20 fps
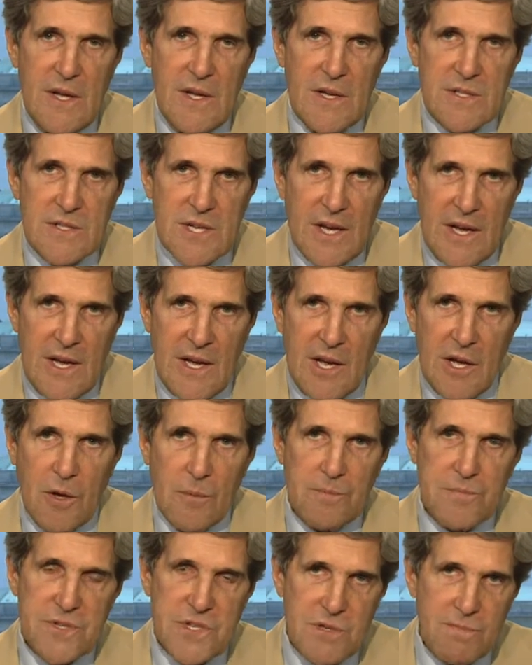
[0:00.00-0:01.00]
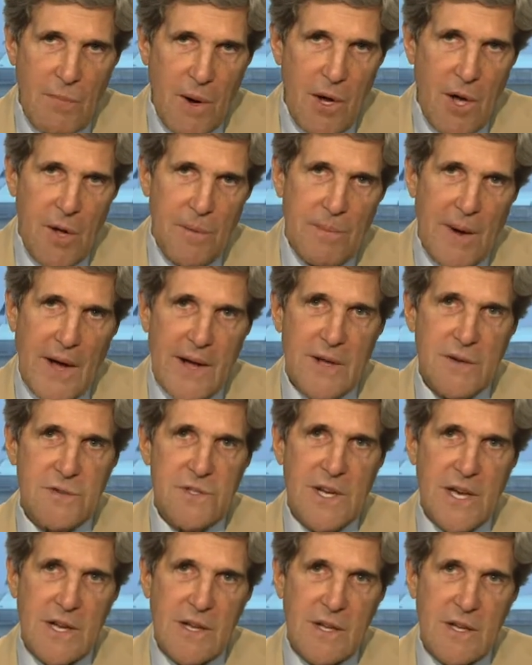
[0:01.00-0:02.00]
to help small
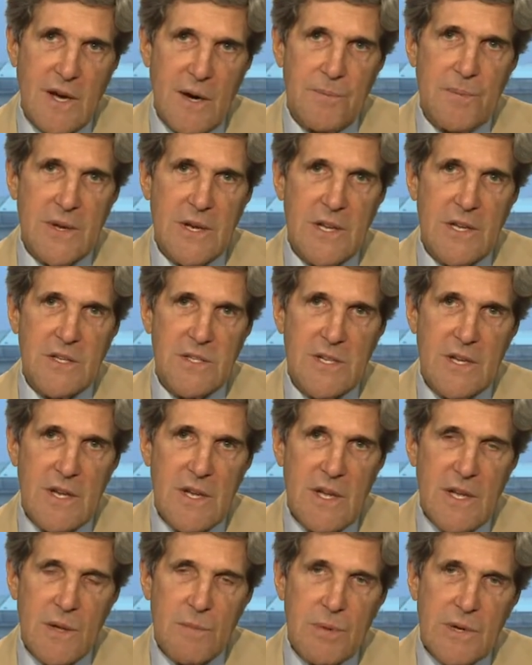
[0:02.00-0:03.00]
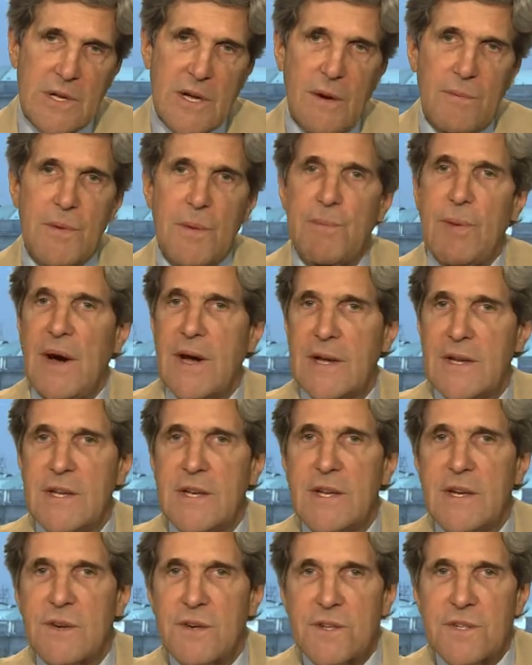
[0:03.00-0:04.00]
biotech companies become the
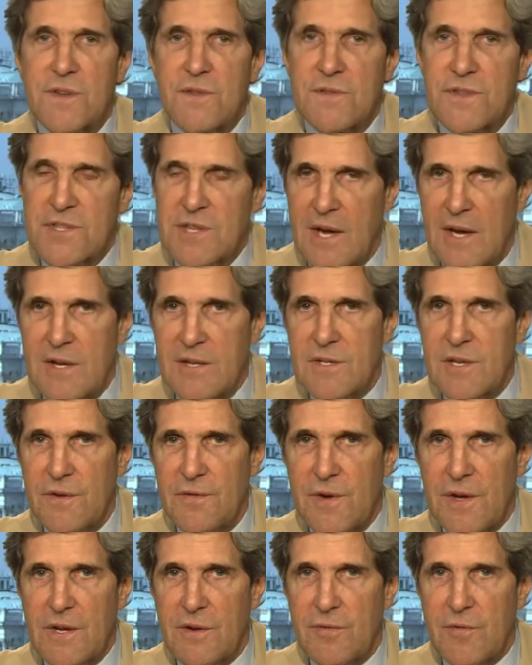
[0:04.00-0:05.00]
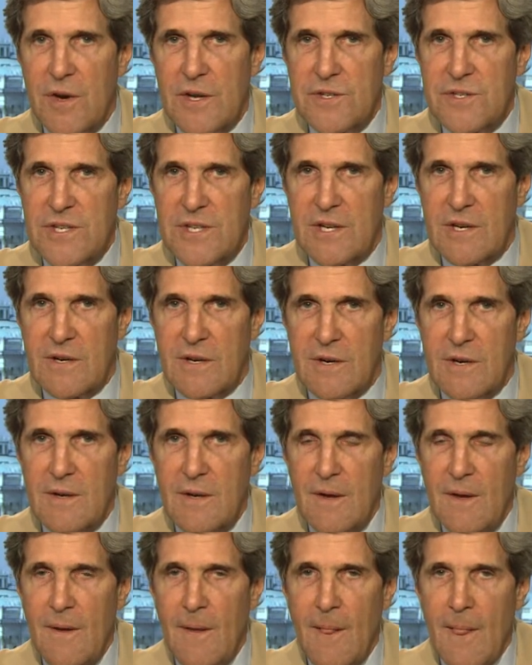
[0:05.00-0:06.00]
pioneers of the scientific frontier.
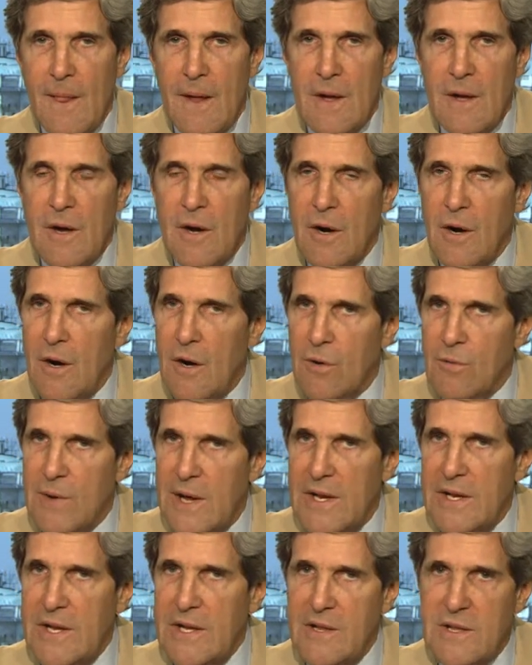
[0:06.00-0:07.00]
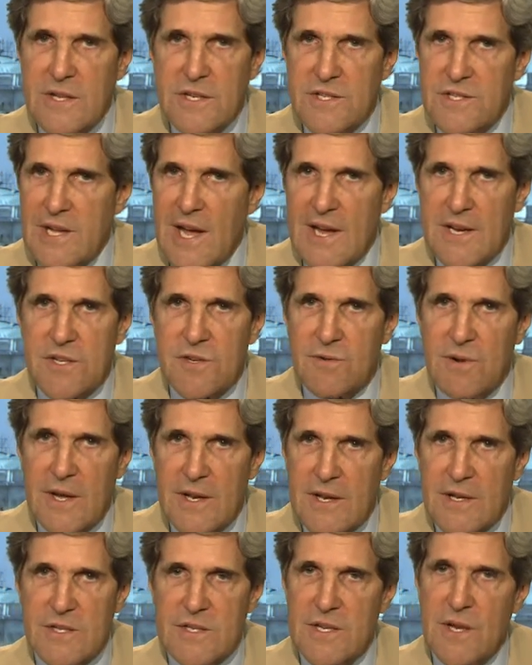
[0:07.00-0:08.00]
Already, these tax
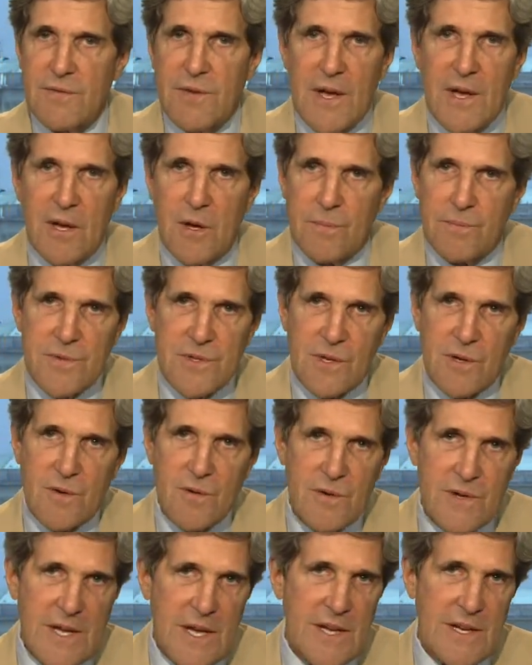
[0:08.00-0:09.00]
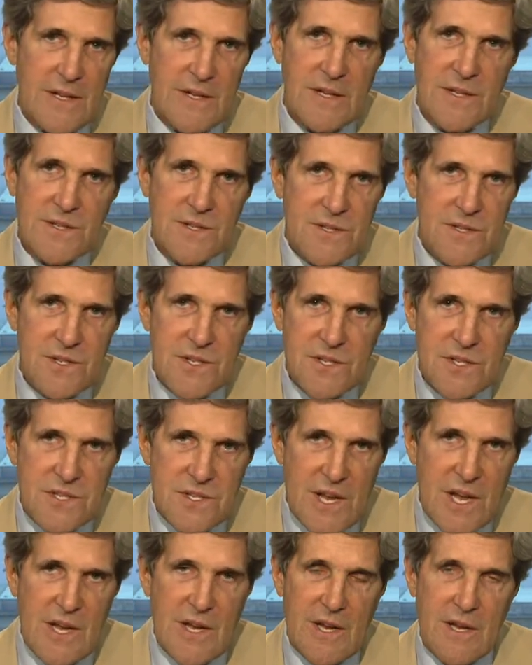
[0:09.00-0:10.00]
credits have helped to create and
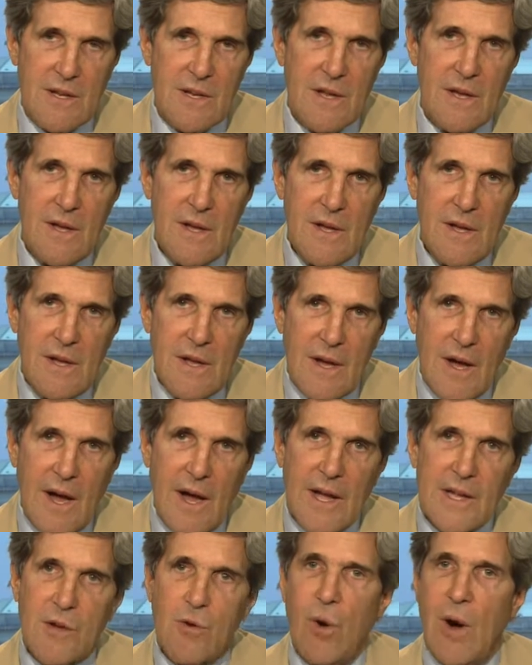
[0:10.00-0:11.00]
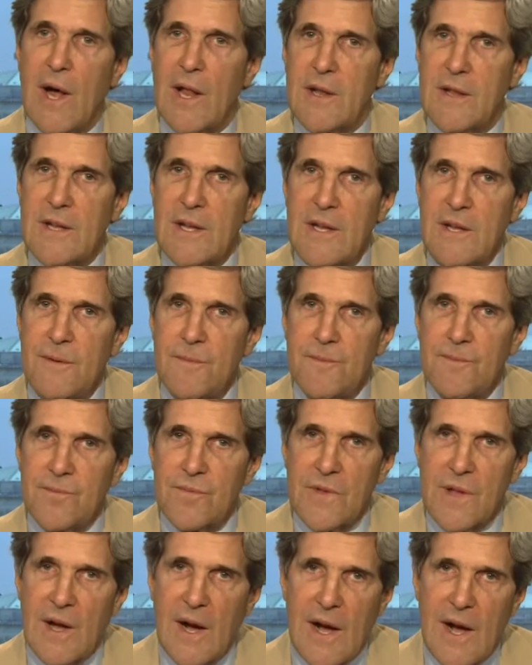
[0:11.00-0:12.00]
sustain high-quality,
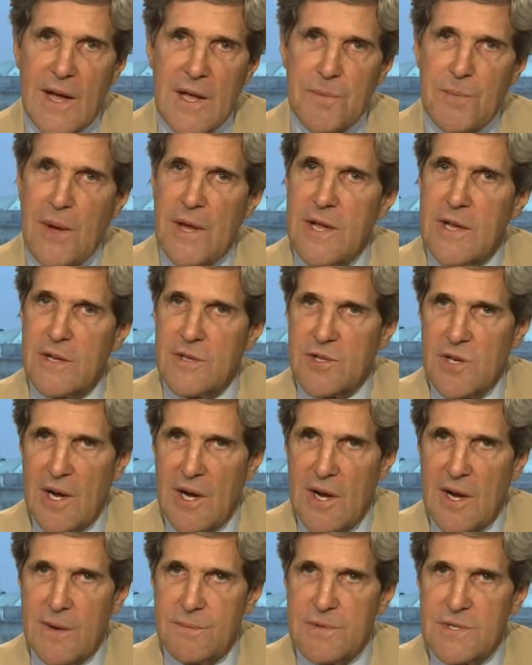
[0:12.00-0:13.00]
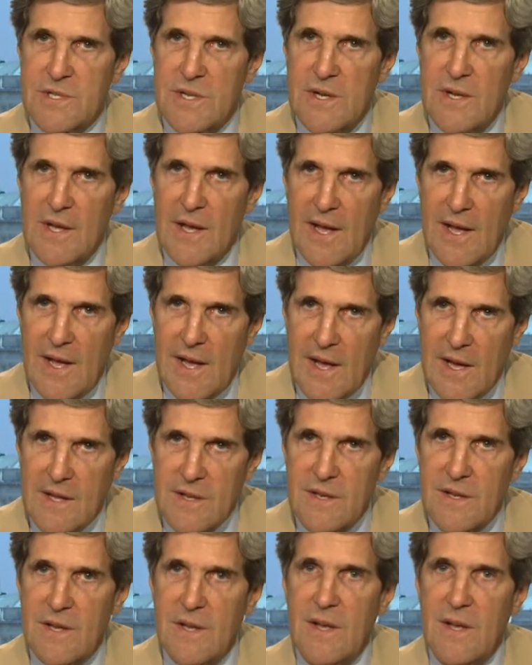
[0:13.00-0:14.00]
high-paying jobs, and